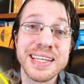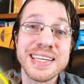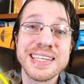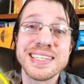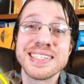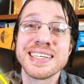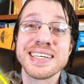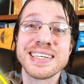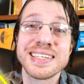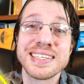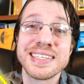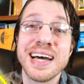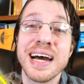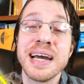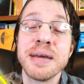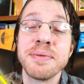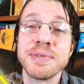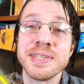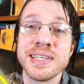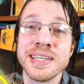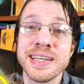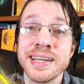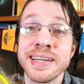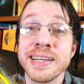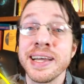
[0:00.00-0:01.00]
least six times
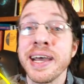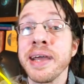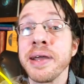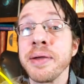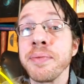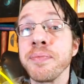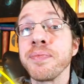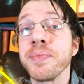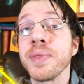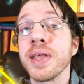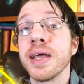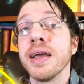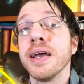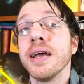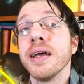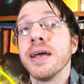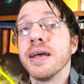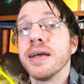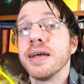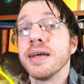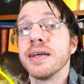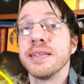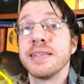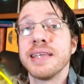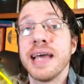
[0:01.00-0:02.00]
in a day,
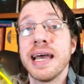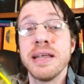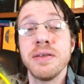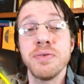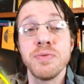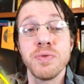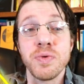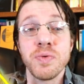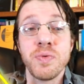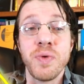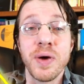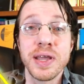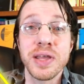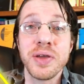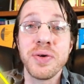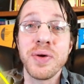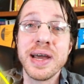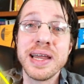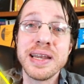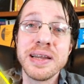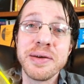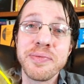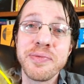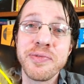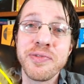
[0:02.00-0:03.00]
then what you
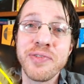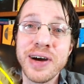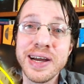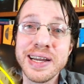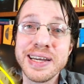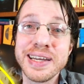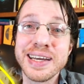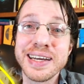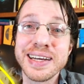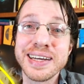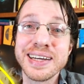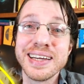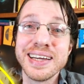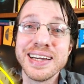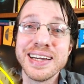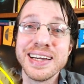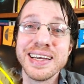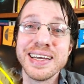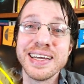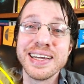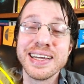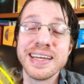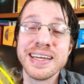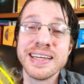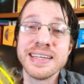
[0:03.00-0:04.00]
end up finding
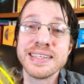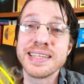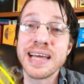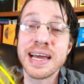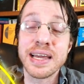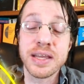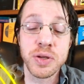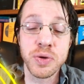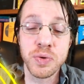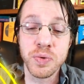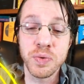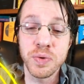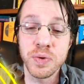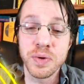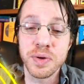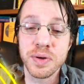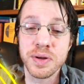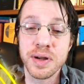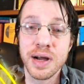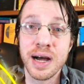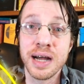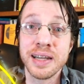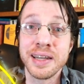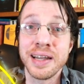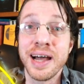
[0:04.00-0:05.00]
is that you
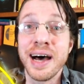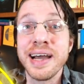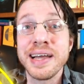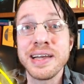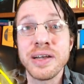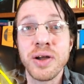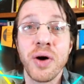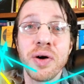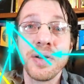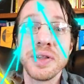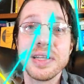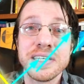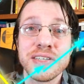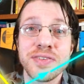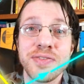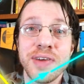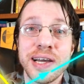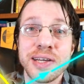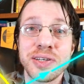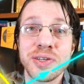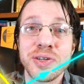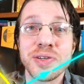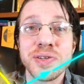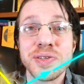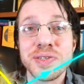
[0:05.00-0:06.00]
align all these
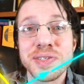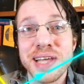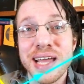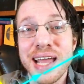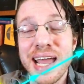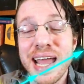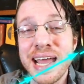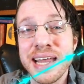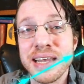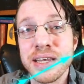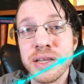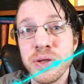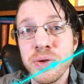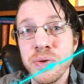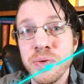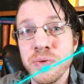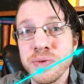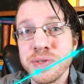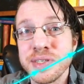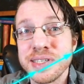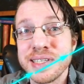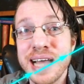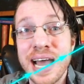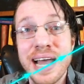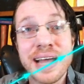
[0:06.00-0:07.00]
vectors and you
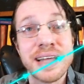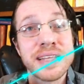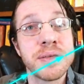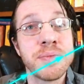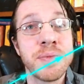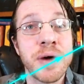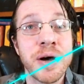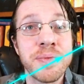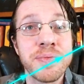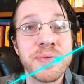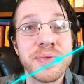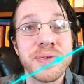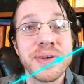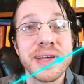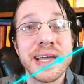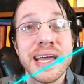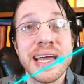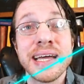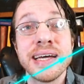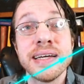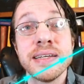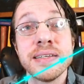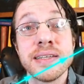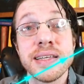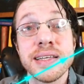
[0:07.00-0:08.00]
stack them up
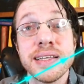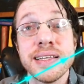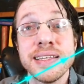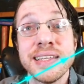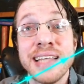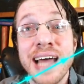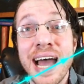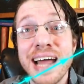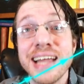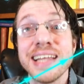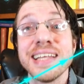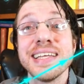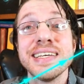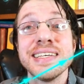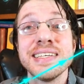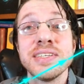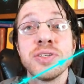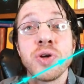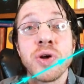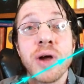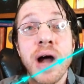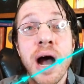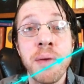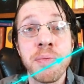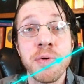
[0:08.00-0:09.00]
and that is
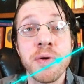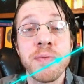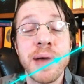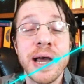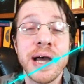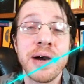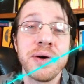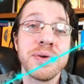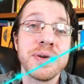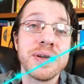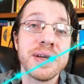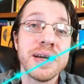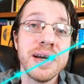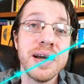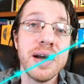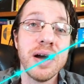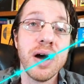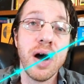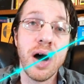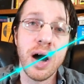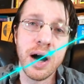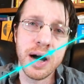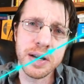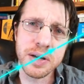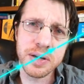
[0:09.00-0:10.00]
your upper bound
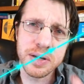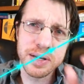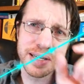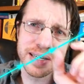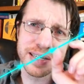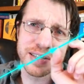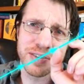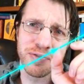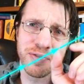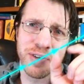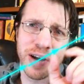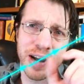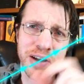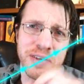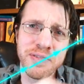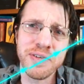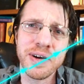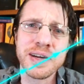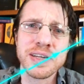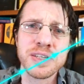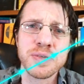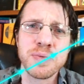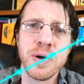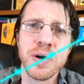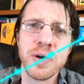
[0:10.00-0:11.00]
on this very
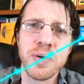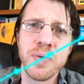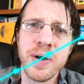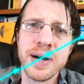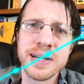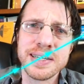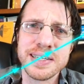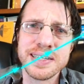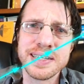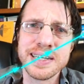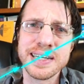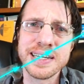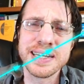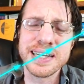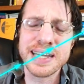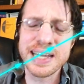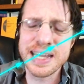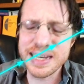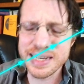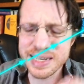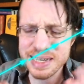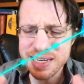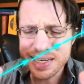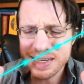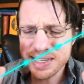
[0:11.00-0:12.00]
very small quantity
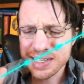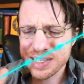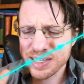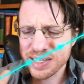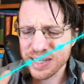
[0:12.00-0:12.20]
and it is